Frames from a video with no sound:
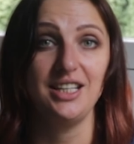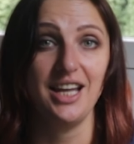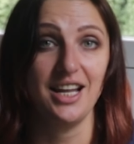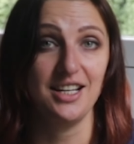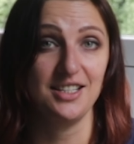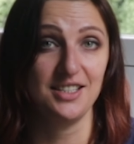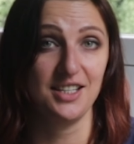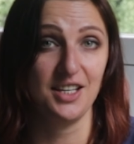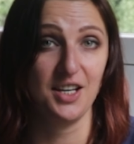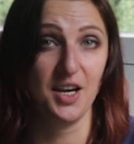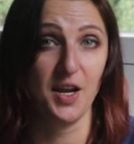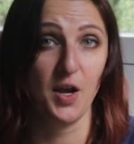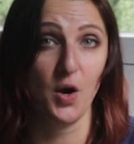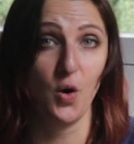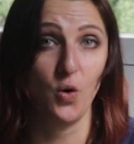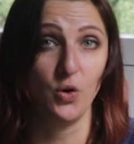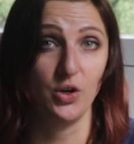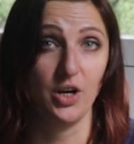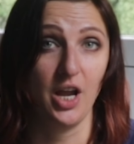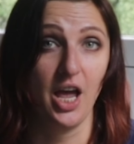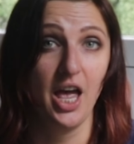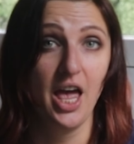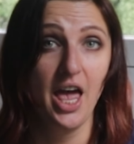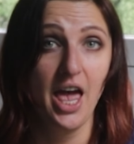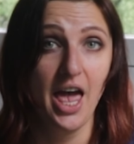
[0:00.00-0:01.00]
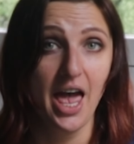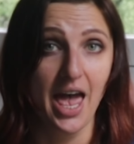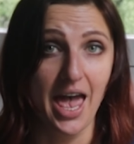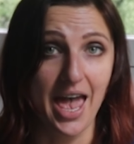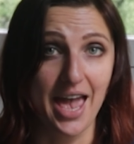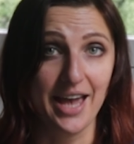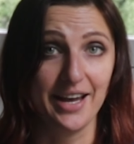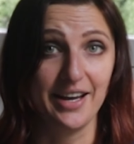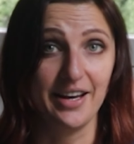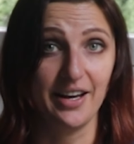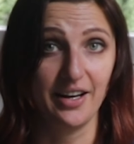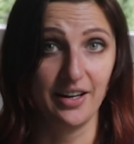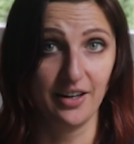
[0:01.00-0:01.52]
density on
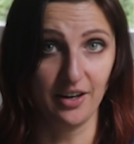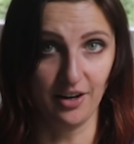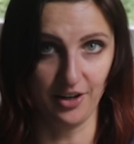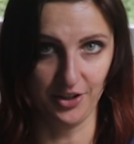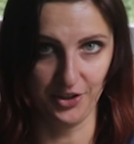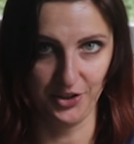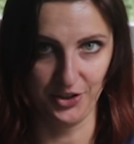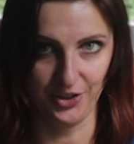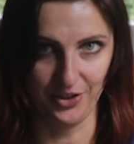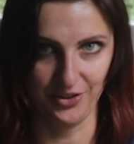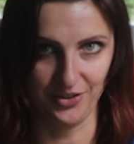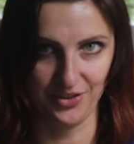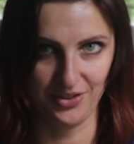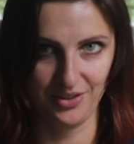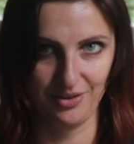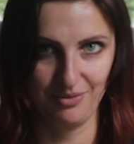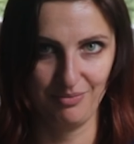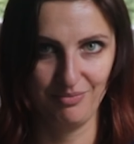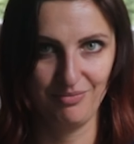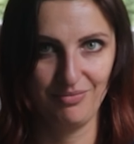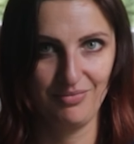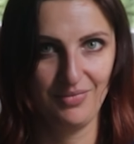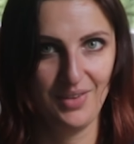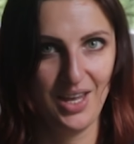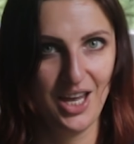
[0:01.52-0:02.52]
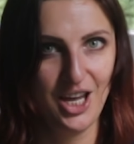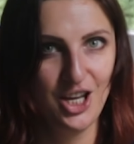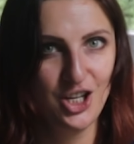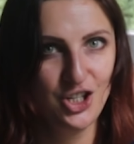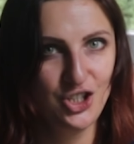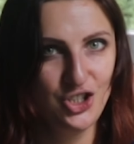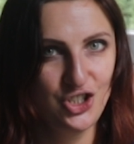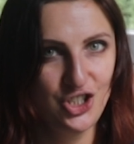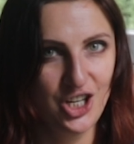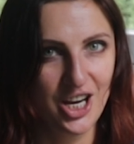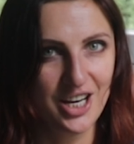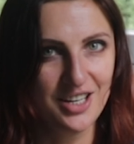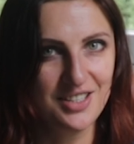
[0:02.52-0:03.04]
egg cartons.
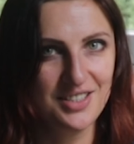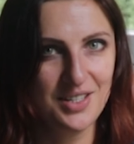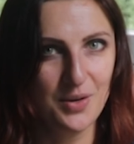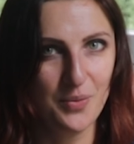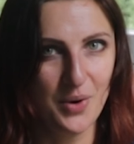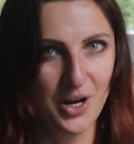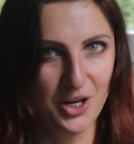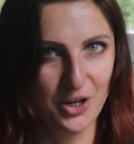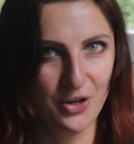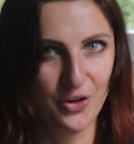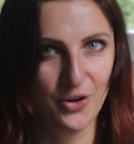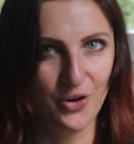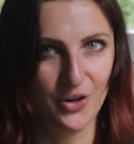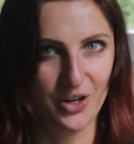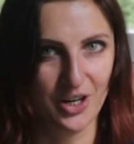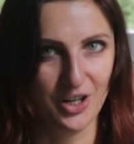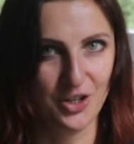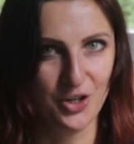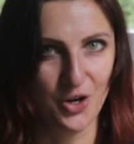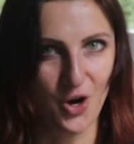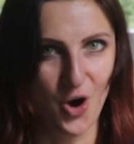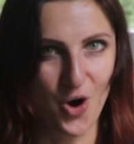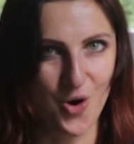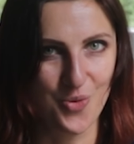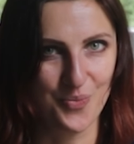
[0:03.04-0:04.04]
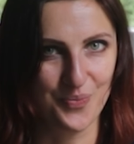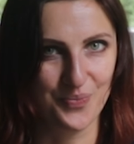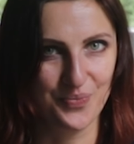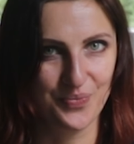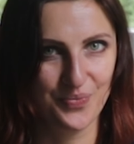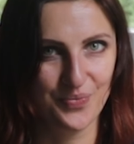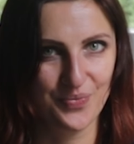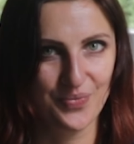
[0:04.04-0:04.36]
Check the one you got at home.